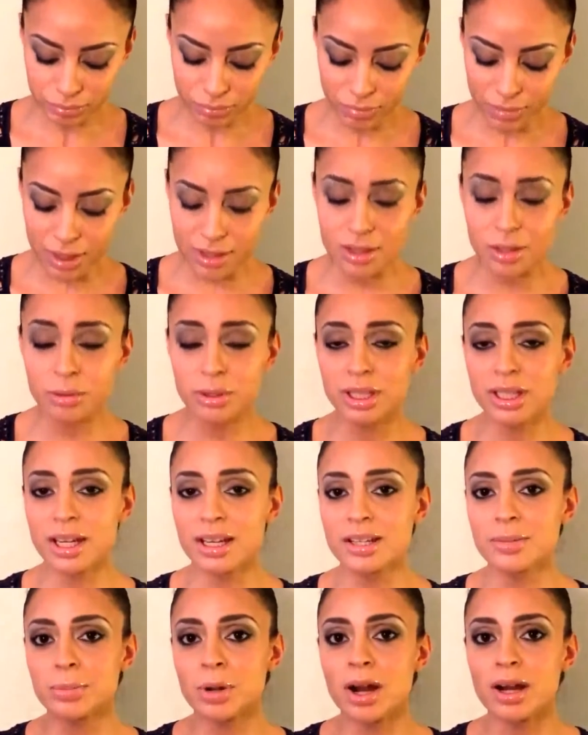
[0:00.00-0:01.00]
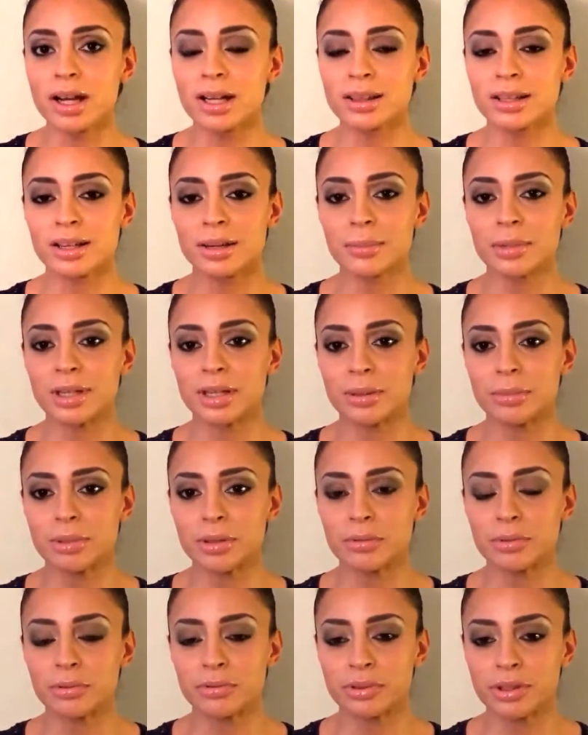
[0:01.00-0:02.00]
So today's product that I'm going to be
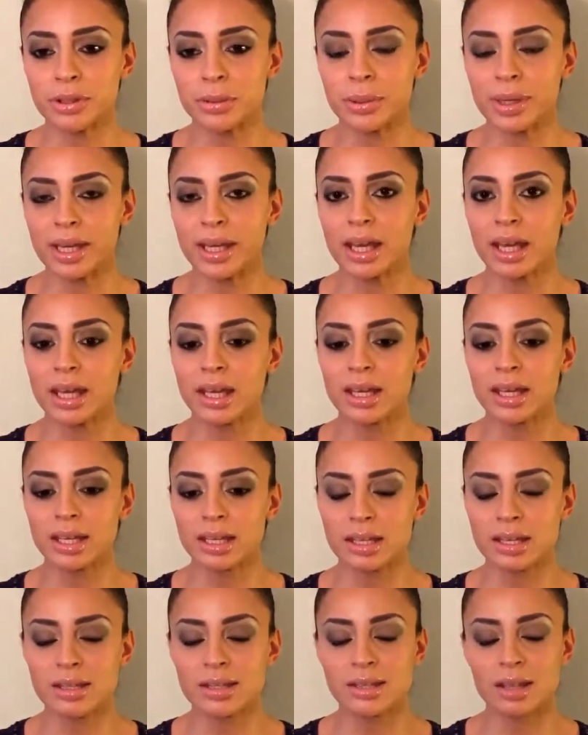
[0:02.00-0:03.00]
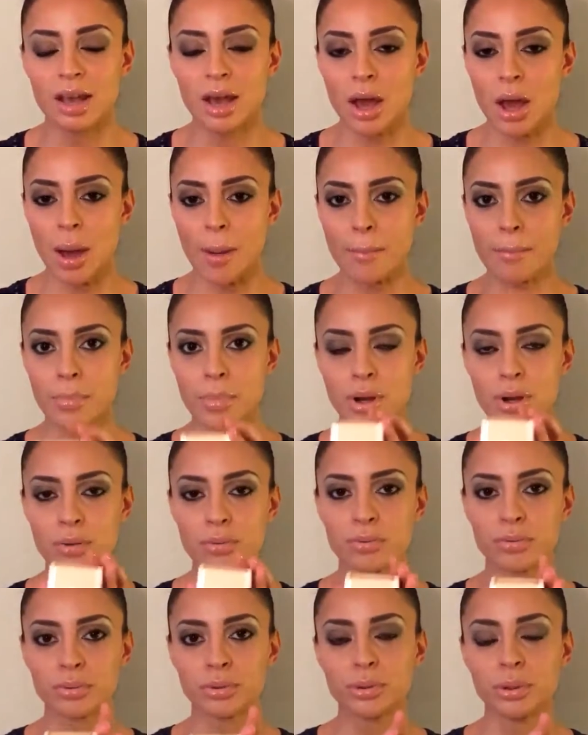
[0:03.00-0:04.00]
reviewing is
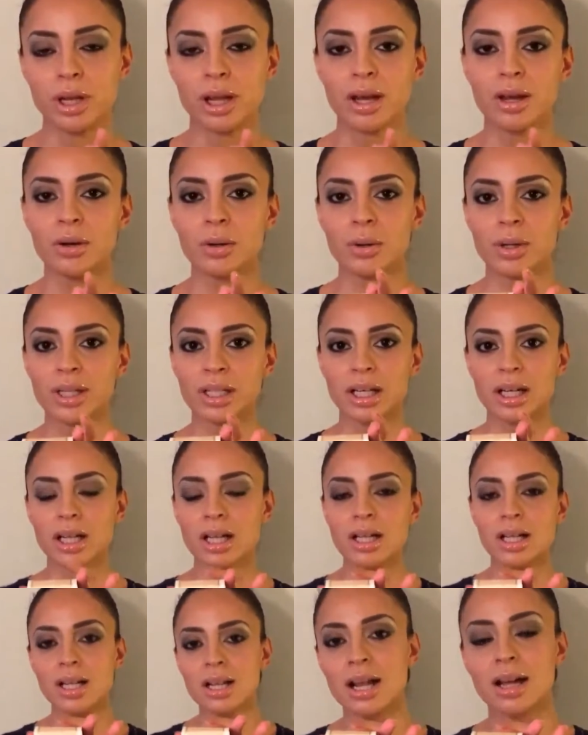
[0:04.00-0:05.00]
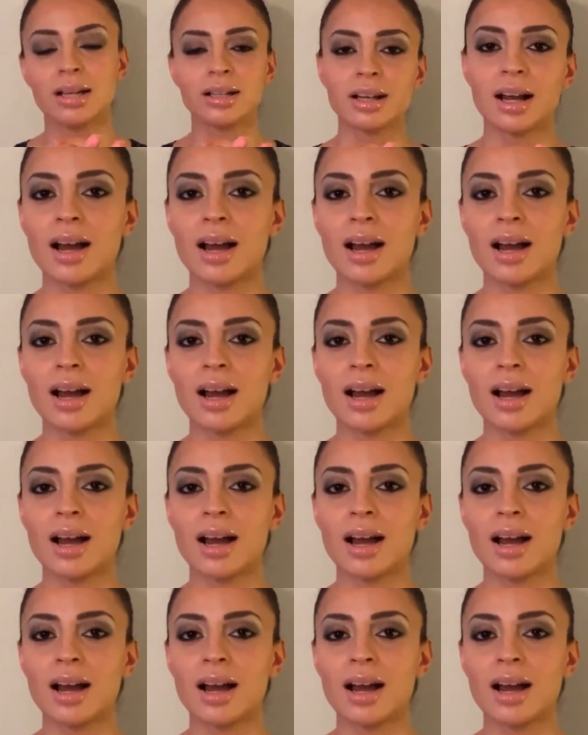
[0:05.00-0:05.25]
Marula Oil.